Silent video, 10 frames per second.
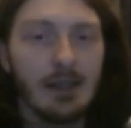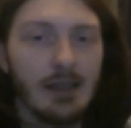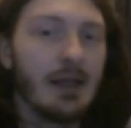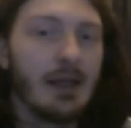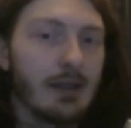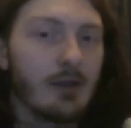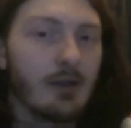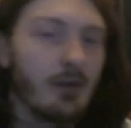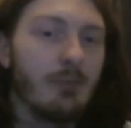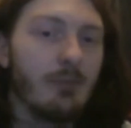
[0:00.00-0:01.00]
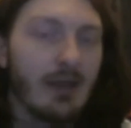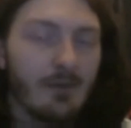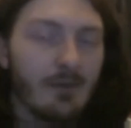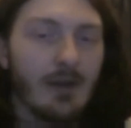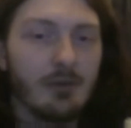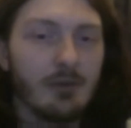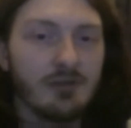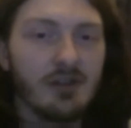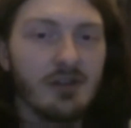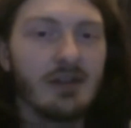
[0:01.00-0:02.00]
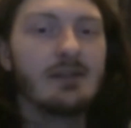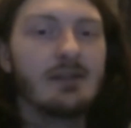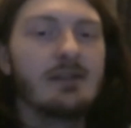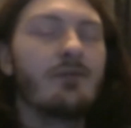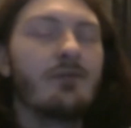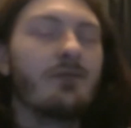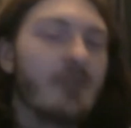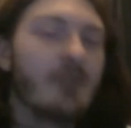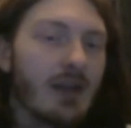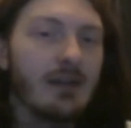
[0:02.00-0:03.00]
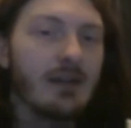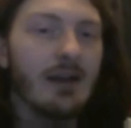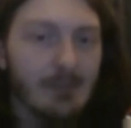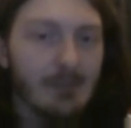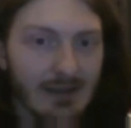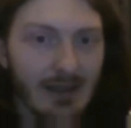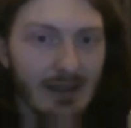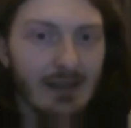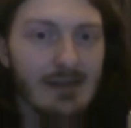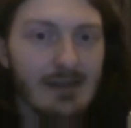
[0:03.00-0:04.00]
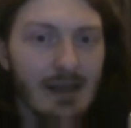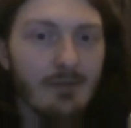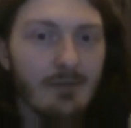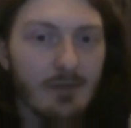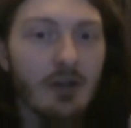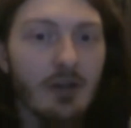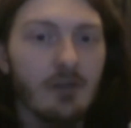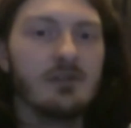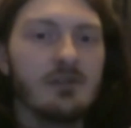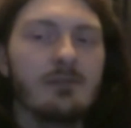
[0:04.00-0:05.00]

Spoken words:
and they're going to make available as soon as that it's been declared safe to use.